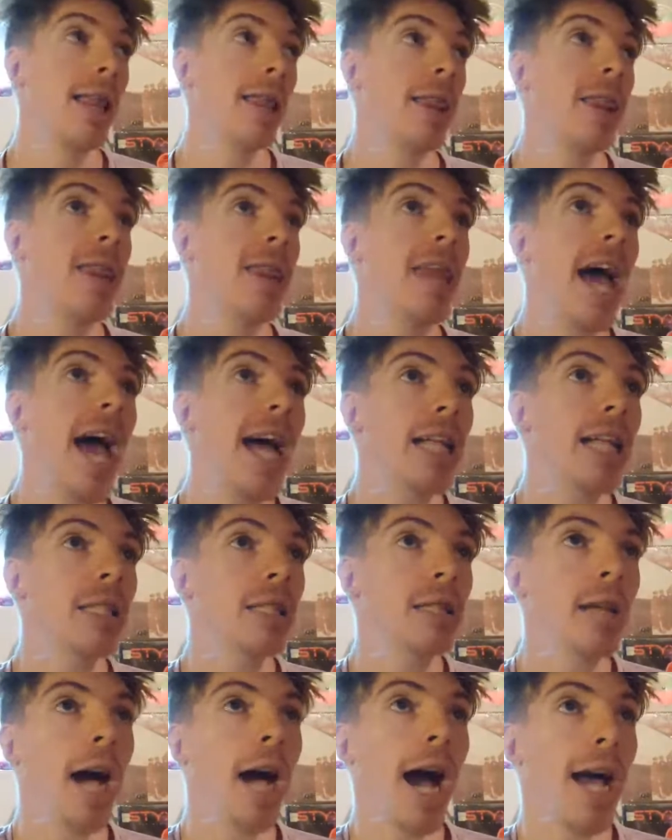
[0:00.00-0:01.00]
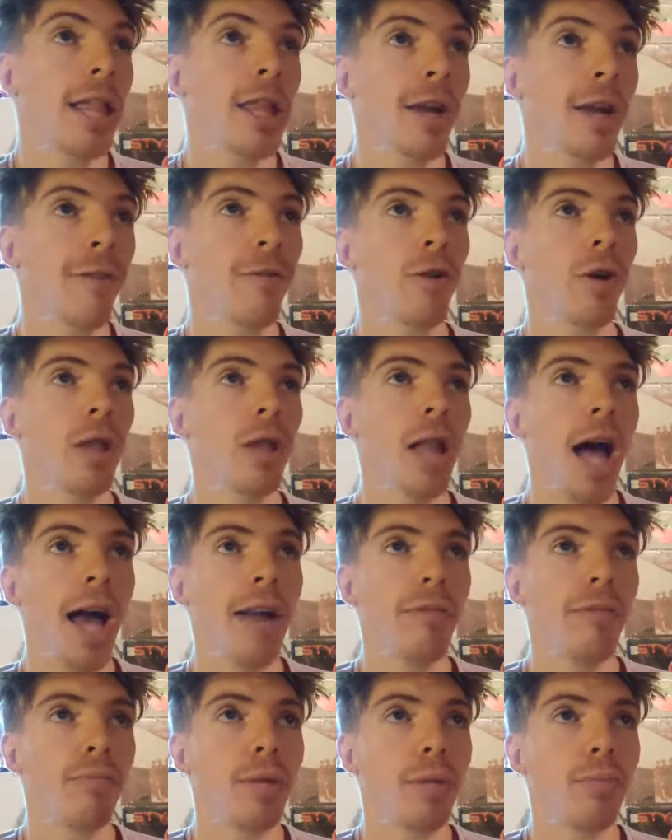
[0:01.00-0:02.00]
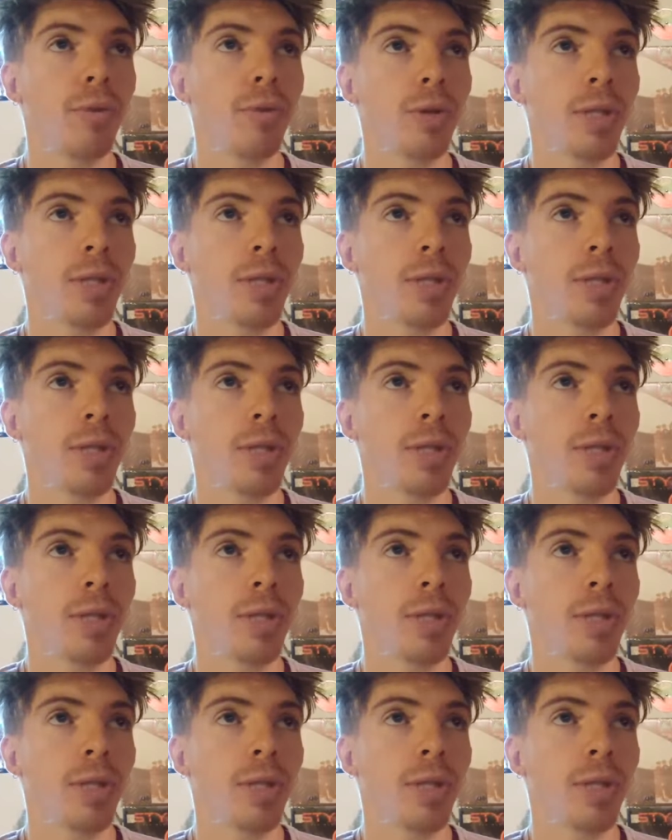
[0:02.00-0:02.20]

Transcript: That's I think for a lot of people